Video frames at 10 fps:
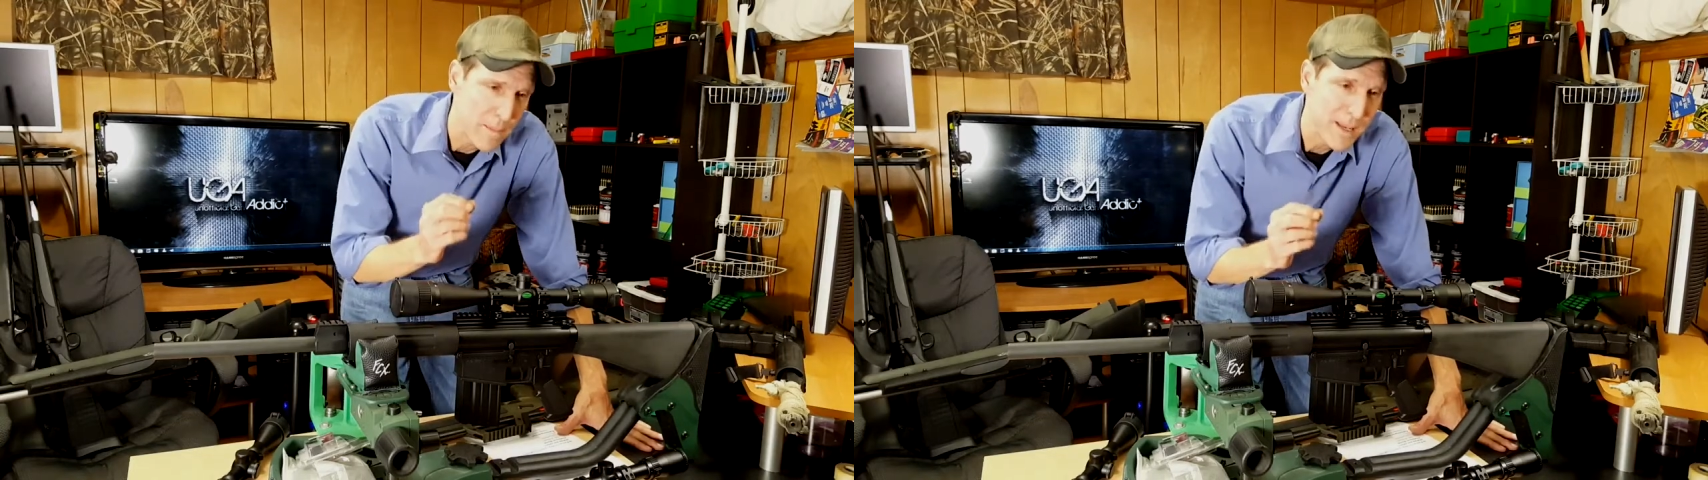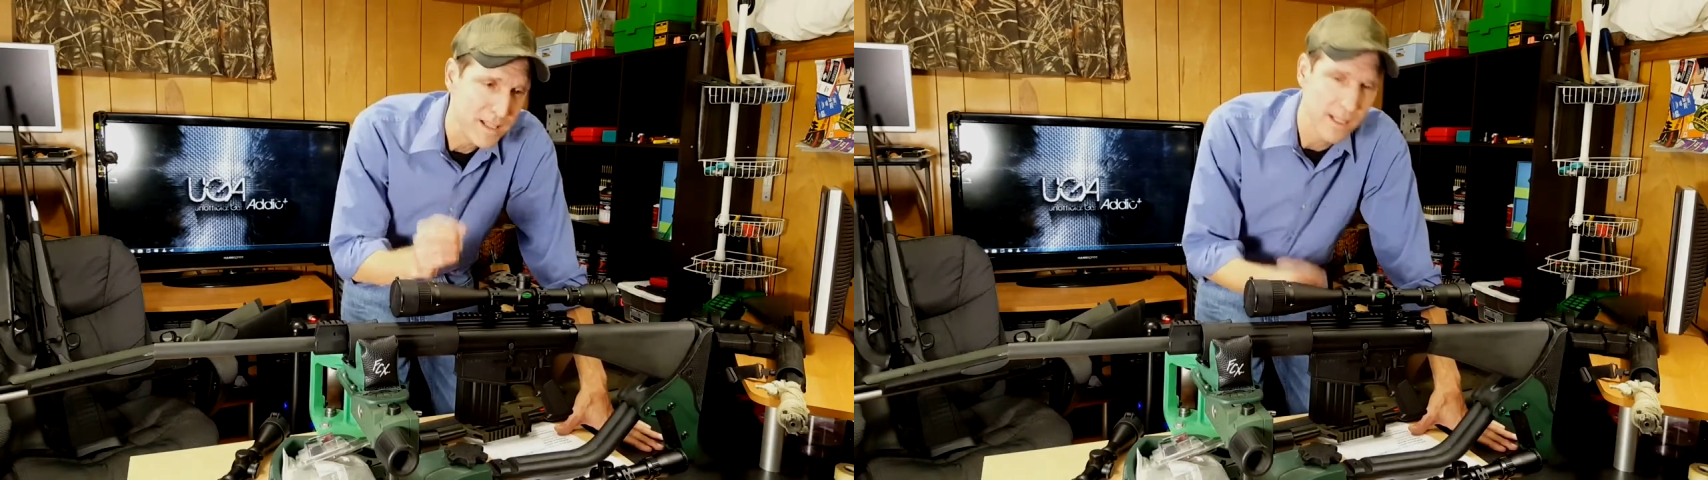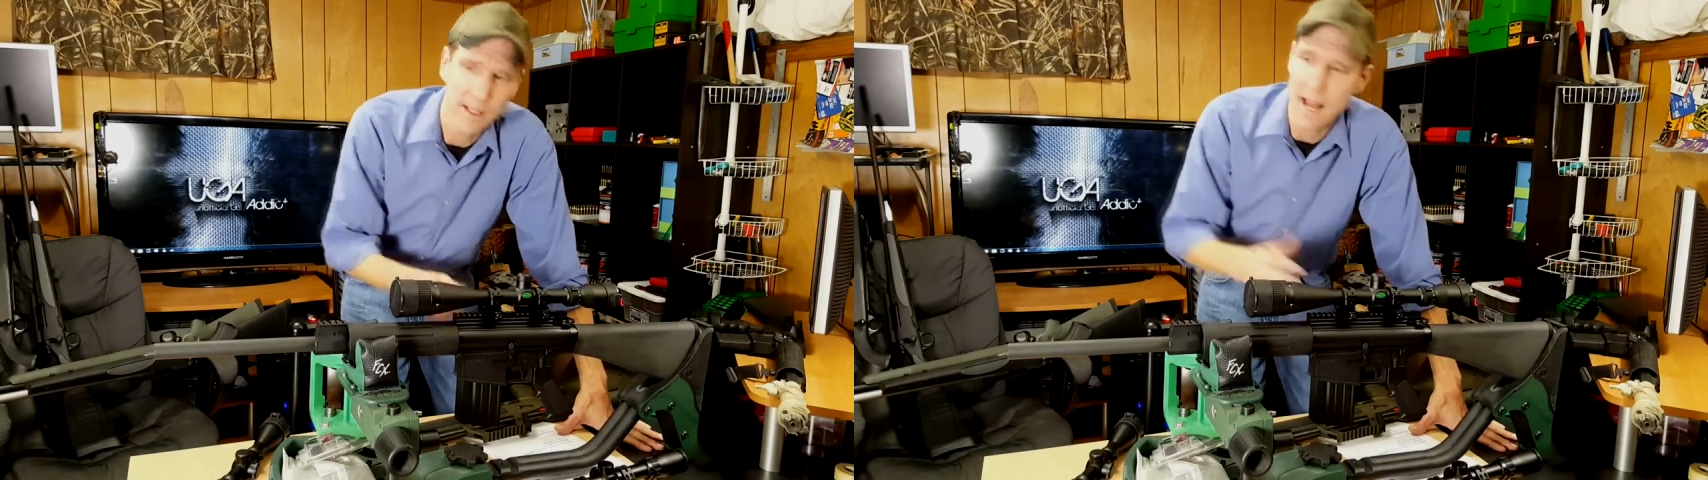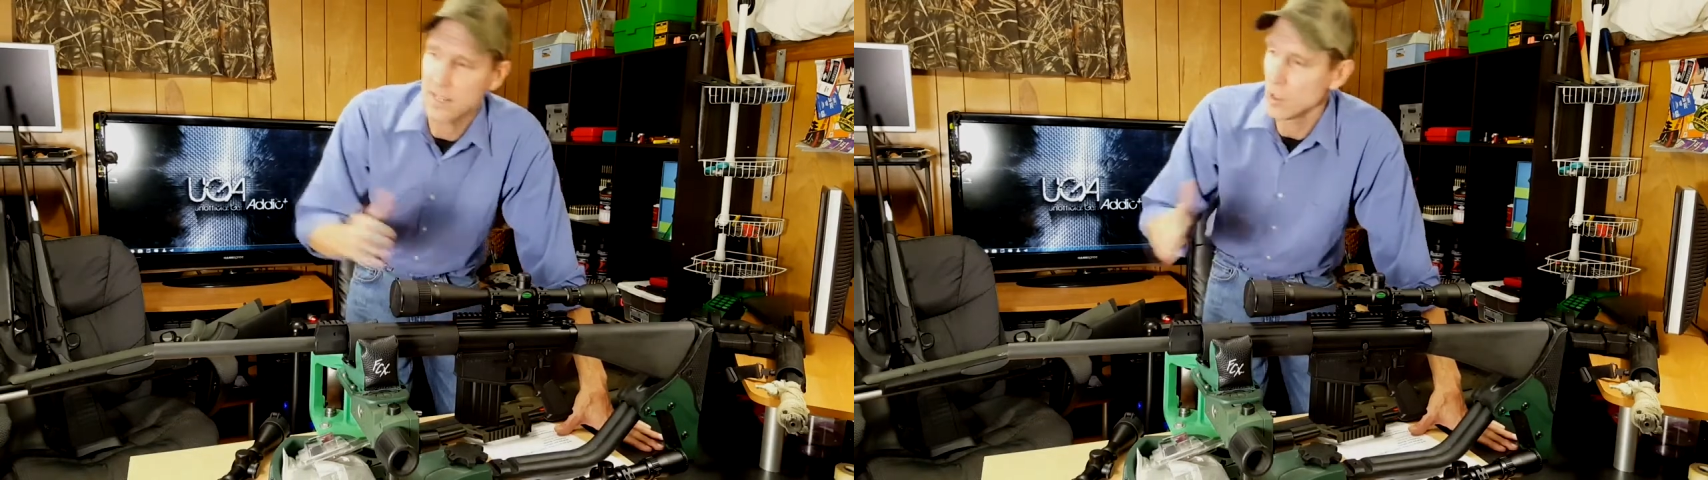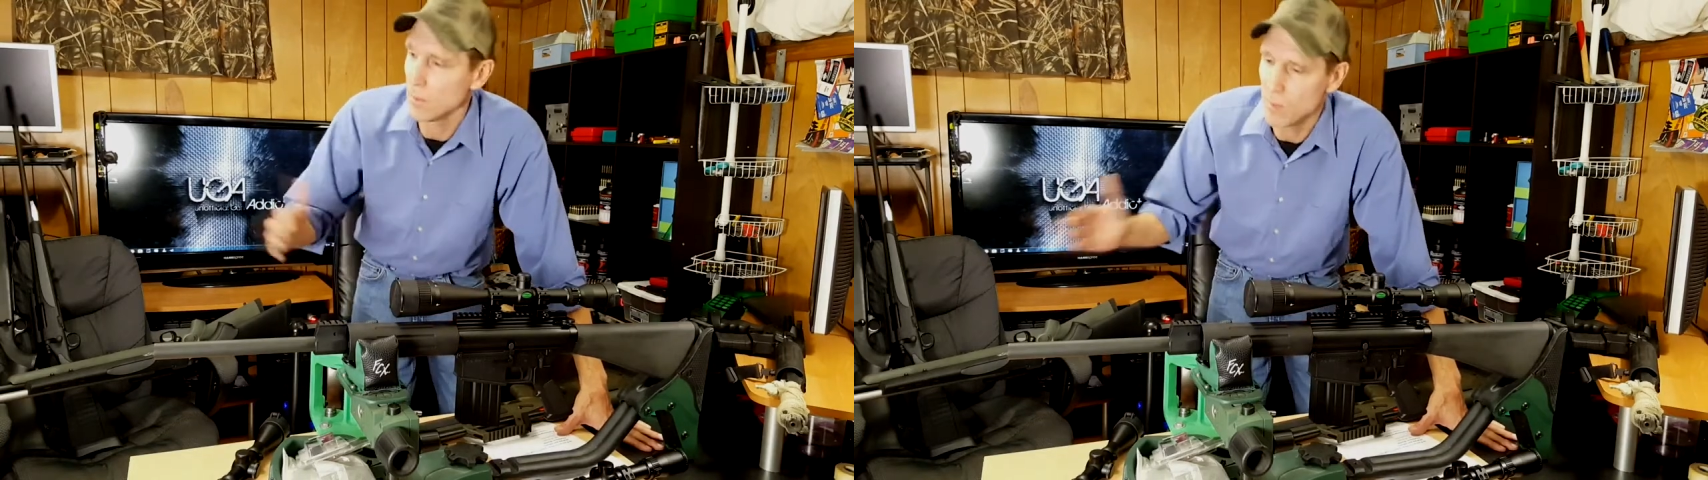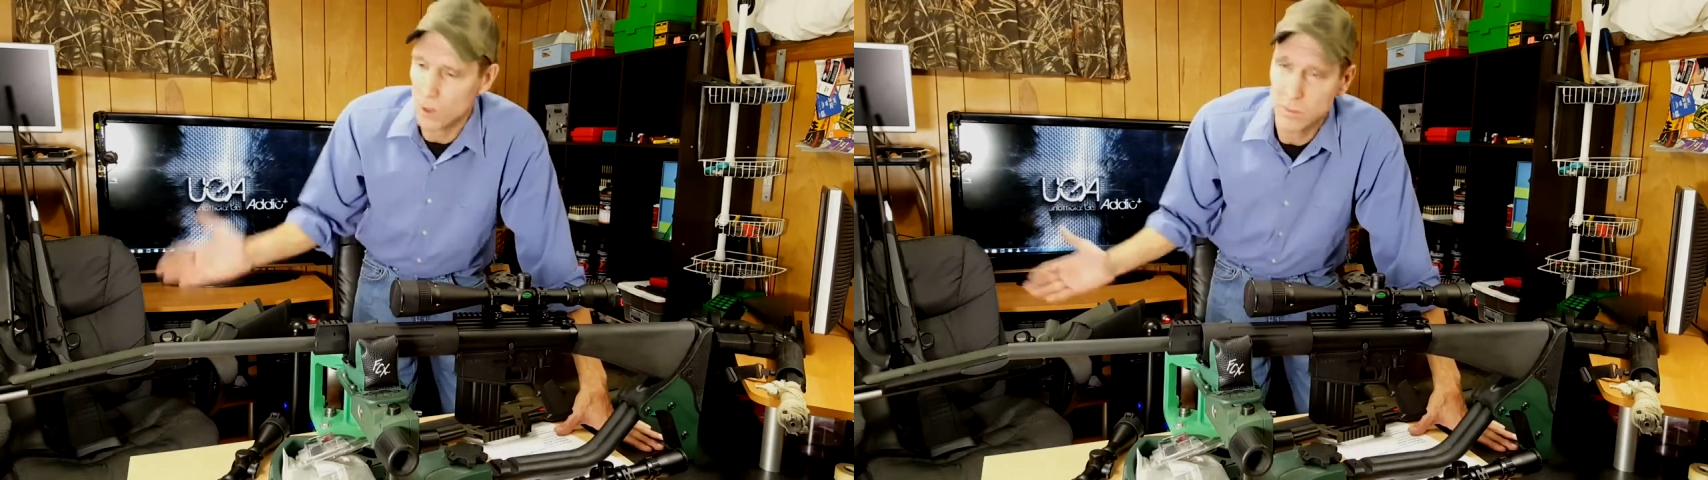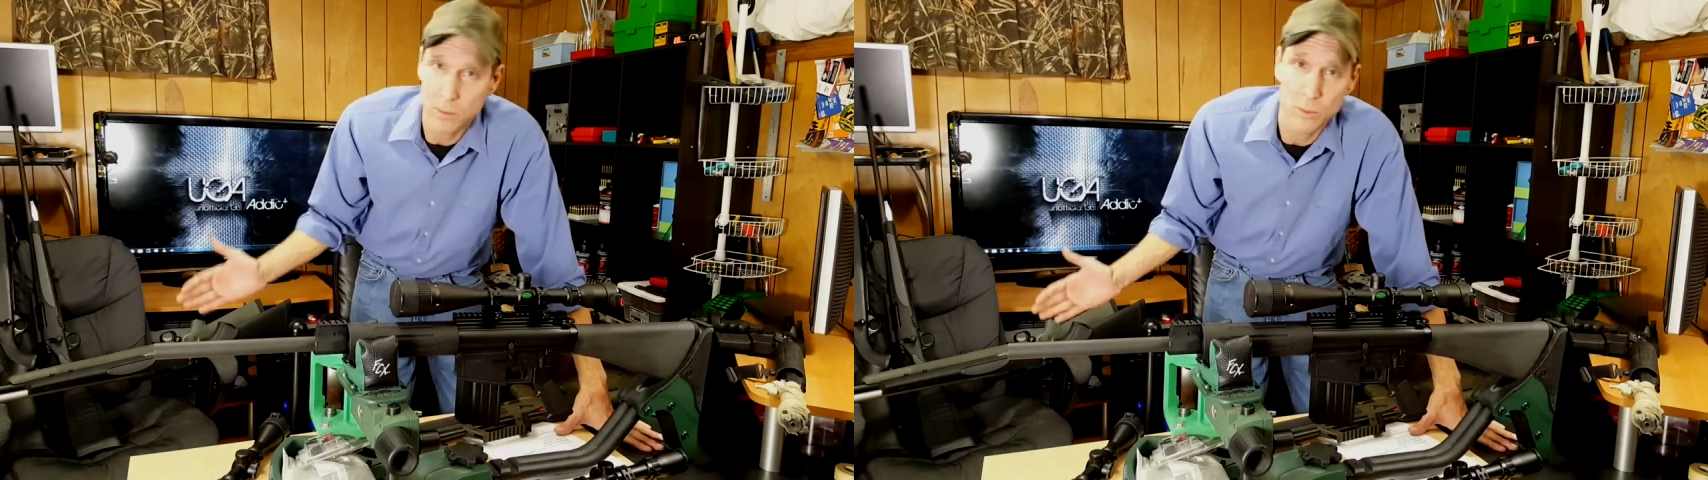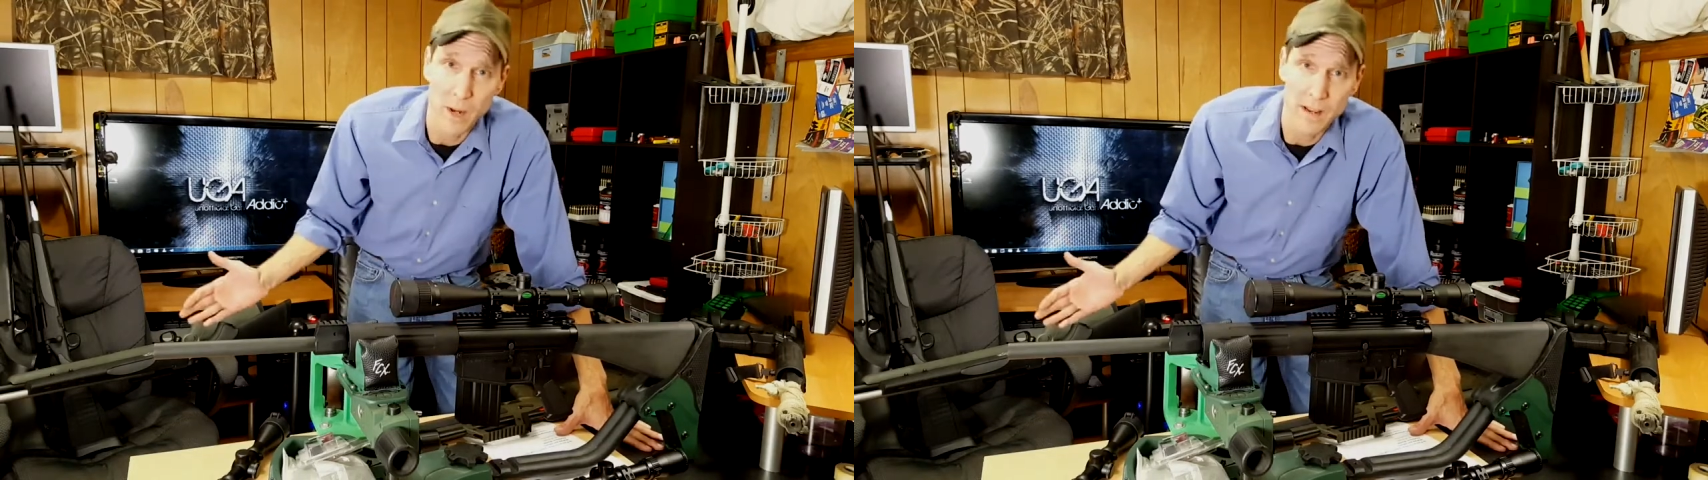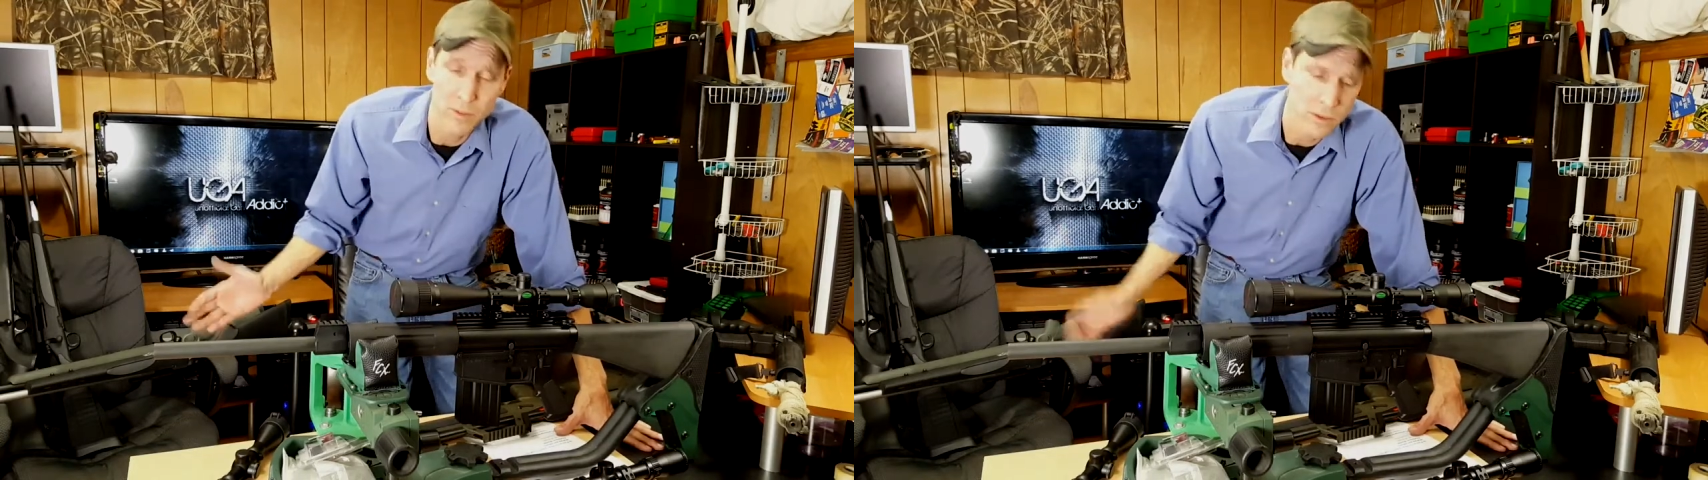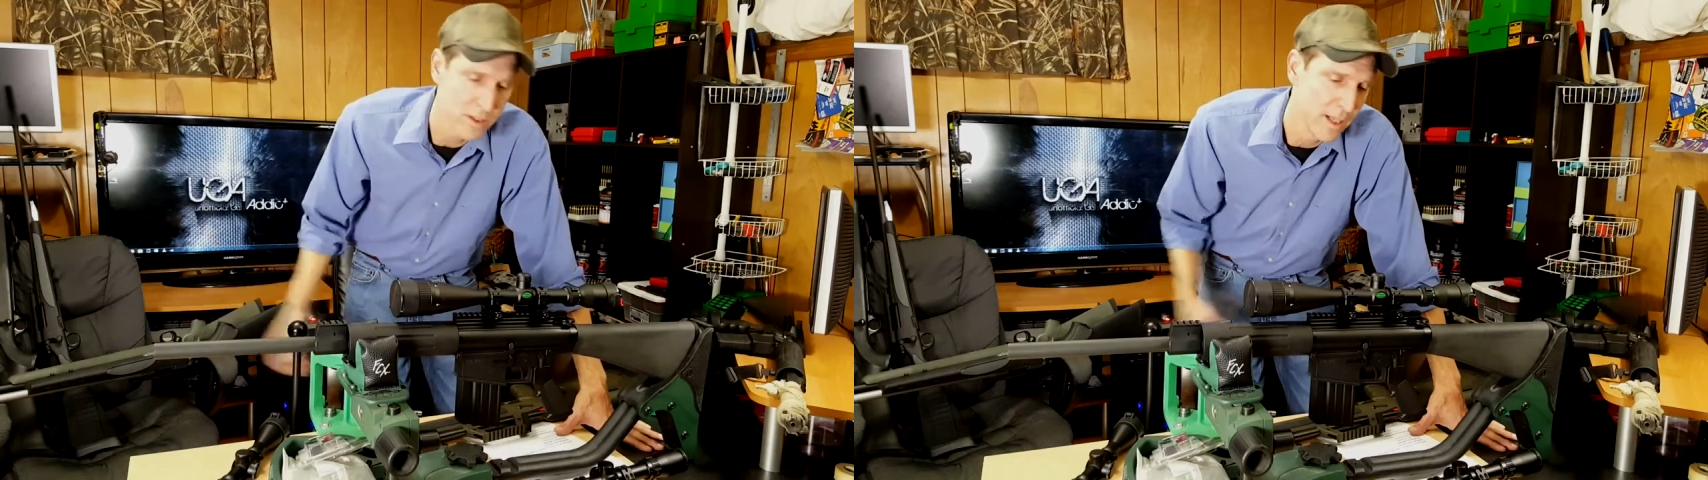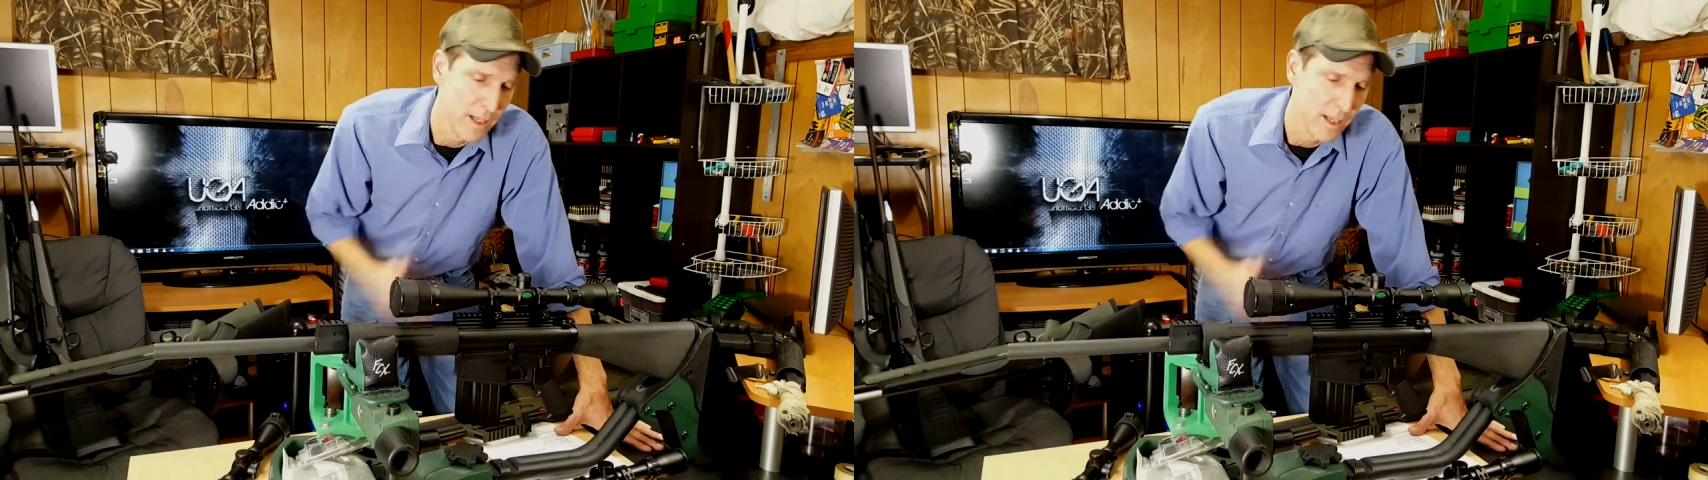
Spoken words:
piece of glass on multiple rifles.